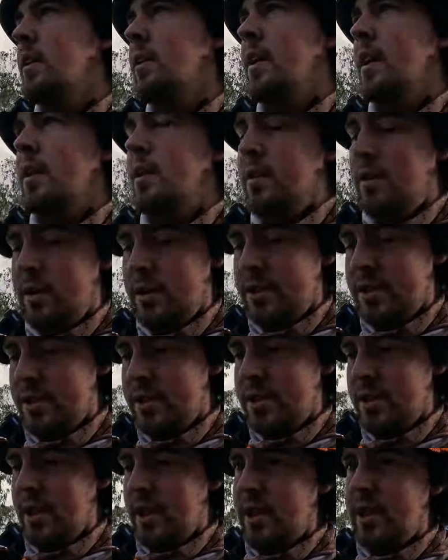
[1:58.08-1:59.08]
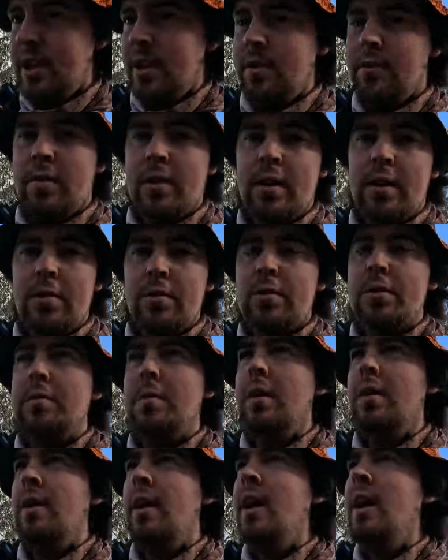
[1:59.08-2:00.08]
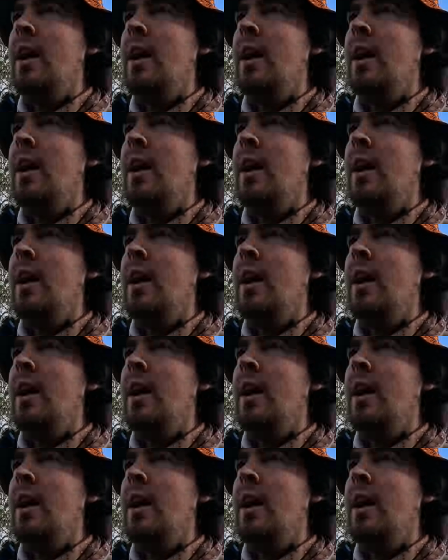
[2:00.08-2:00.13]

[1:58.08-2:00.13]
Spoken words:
Dad and I just sneaked into a little spot